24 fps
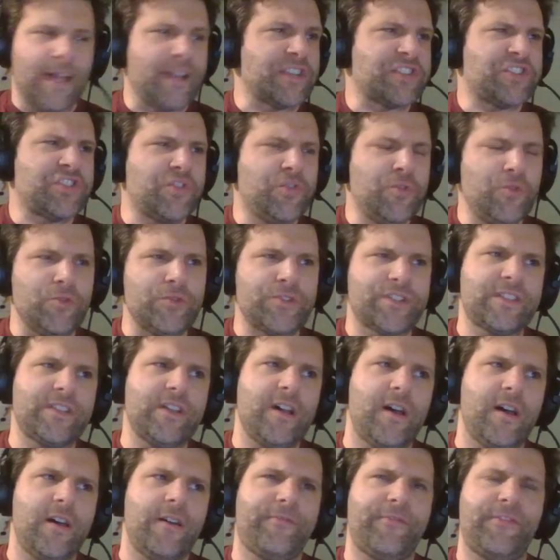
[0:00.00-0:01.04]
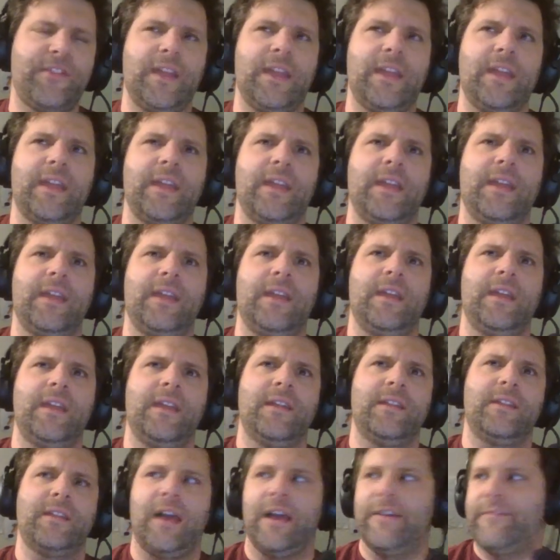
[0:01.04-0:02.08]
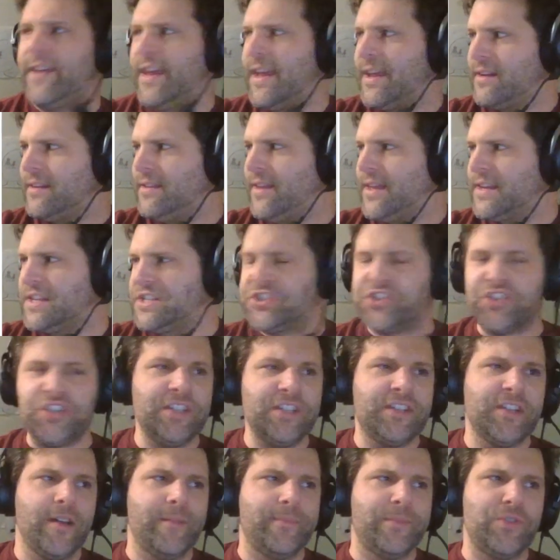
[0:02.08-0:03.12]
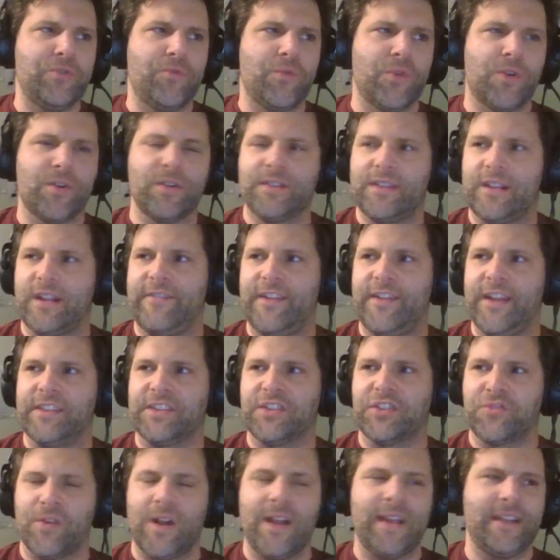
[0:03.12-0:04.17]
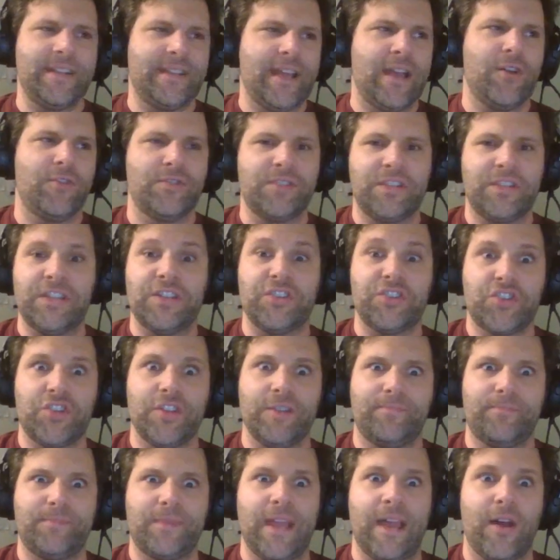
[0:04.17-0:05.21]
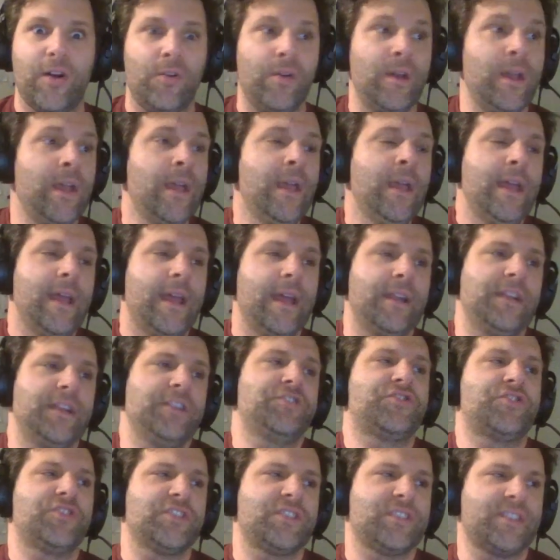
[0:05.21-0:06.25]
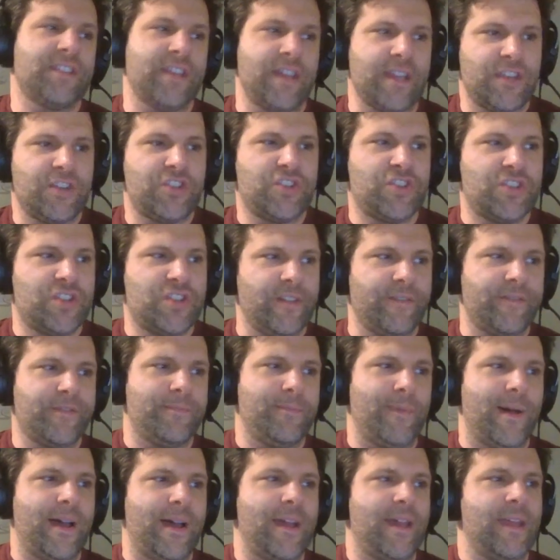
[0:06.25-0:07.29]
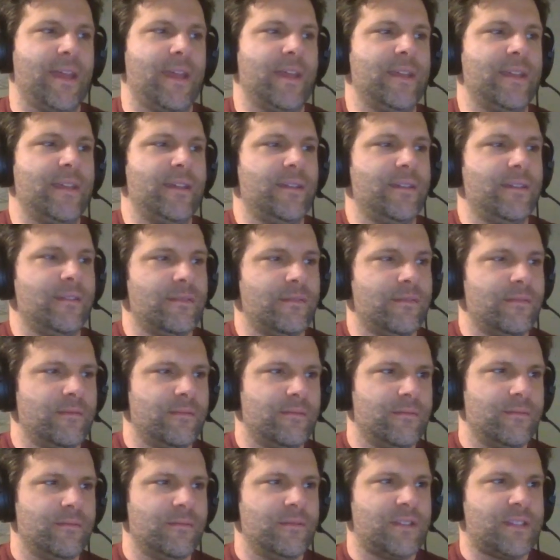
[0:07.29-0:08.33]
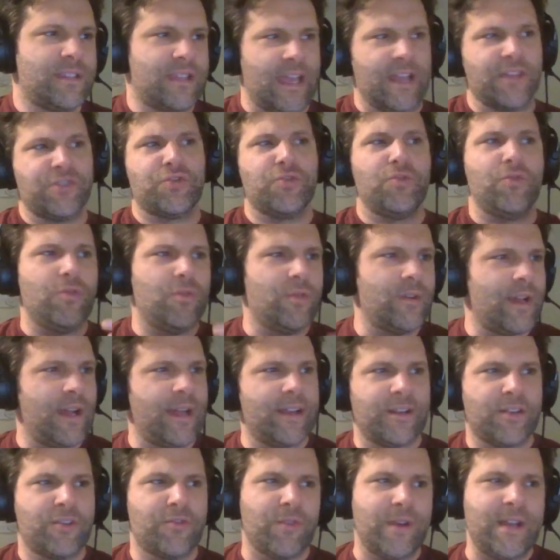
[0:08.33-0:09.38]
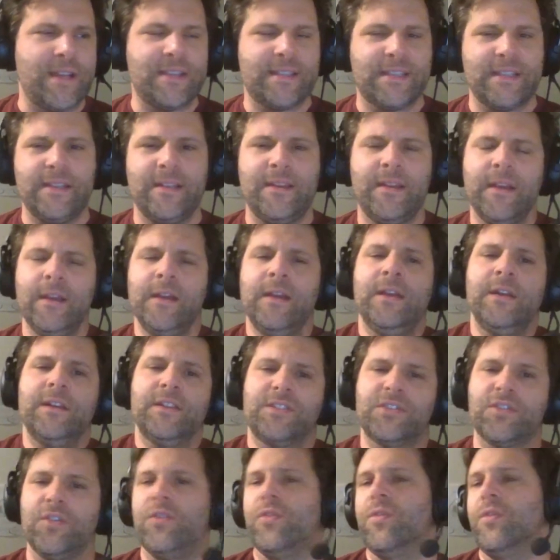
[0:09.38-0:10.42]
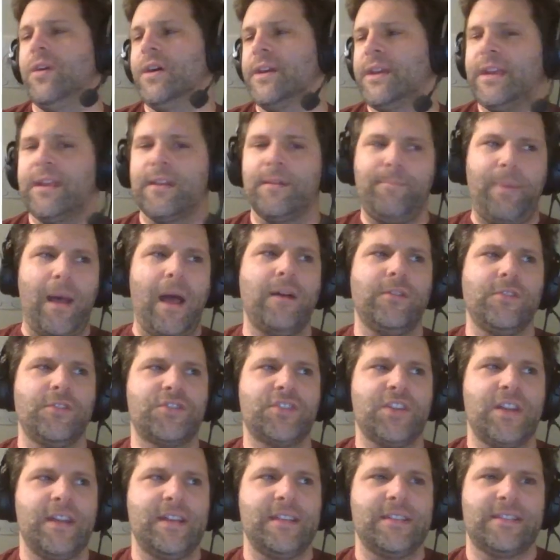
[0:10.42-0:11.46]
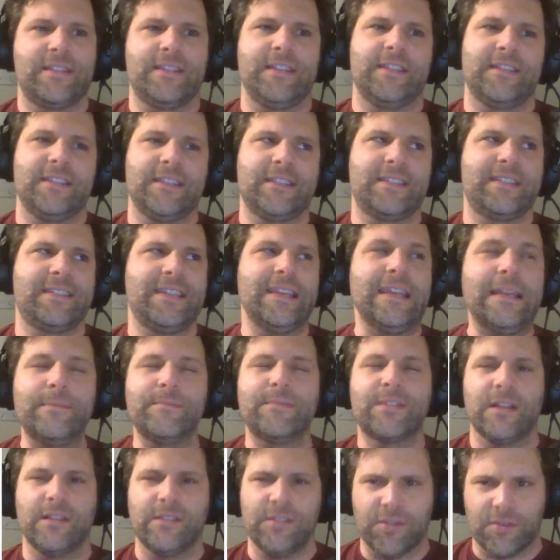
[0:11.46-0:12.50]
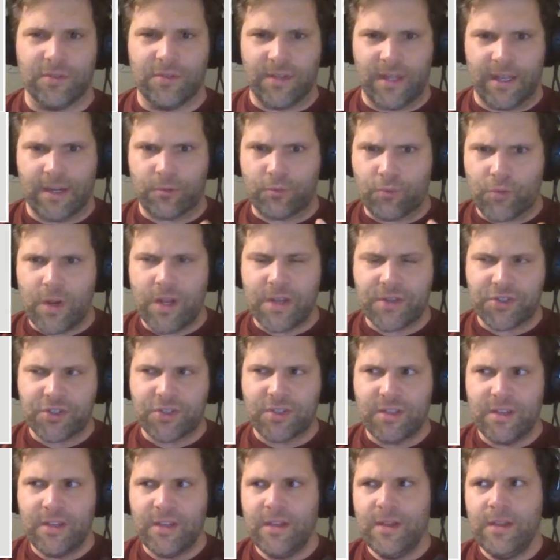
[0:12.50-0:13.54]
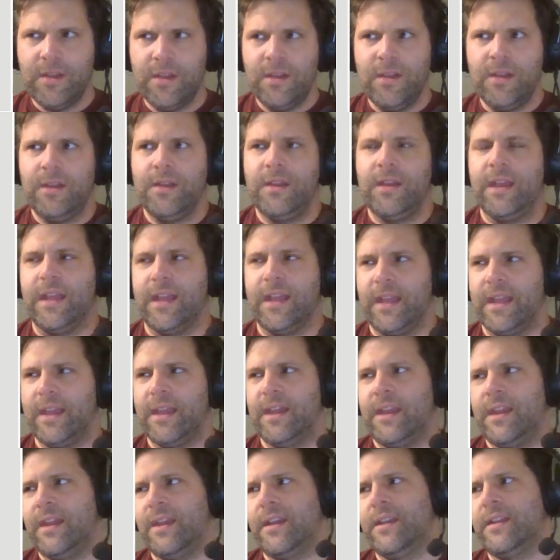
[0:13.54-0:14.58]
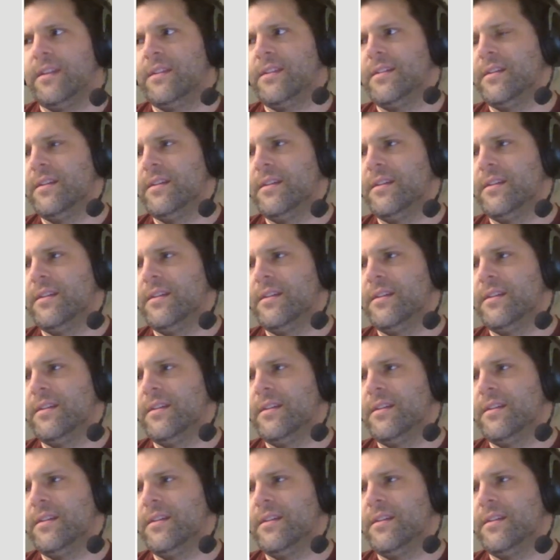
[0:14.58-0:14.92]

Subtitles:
of school stuff, and I've had a lot of GW work that I've had to grind out and get shipped out, and it's just shift my schedule kind of crazy. So again, apologize that this seems a little rushed and